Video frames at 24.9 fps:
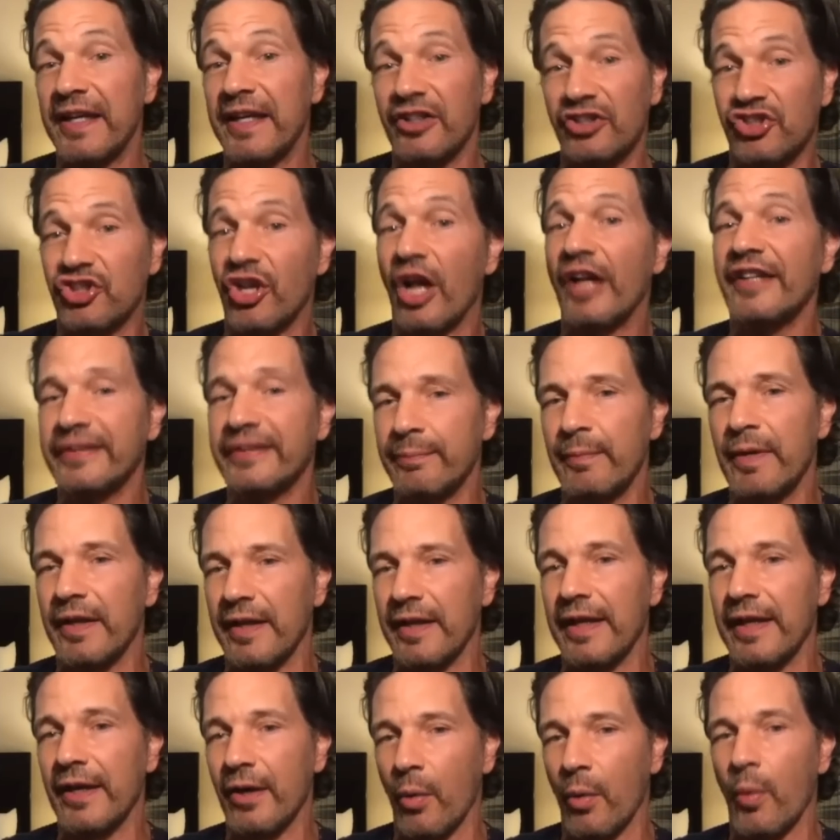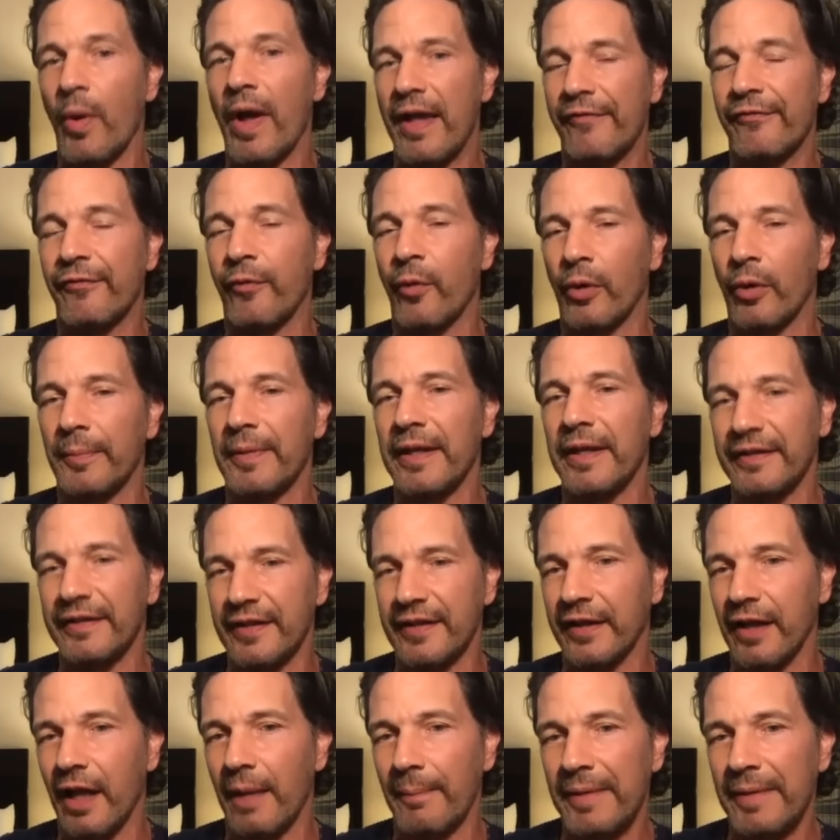adjustment in a way for me to
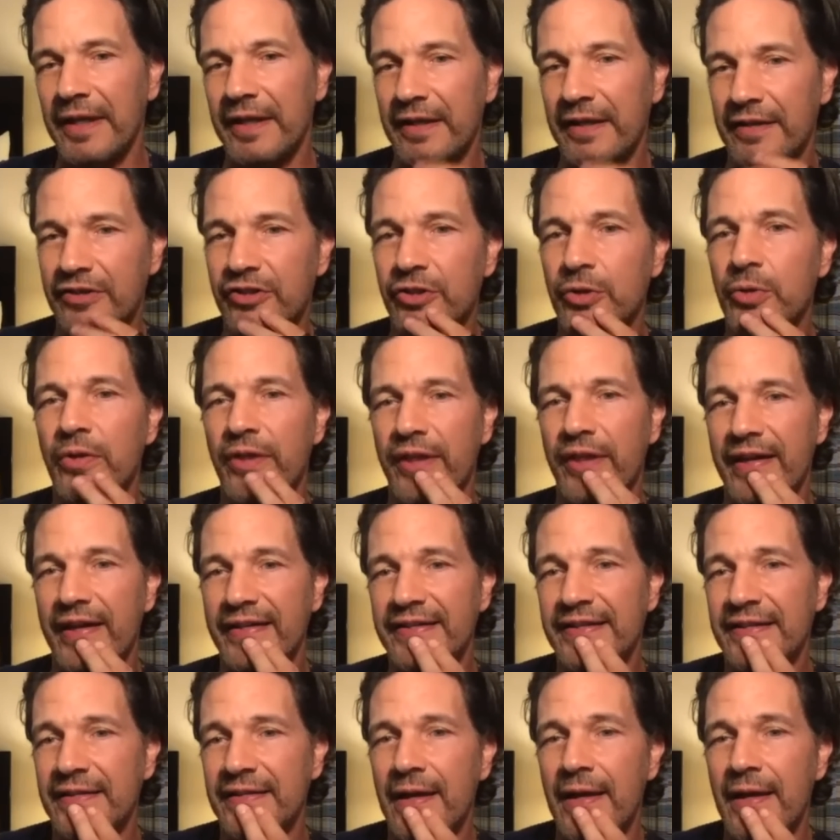come in and do this.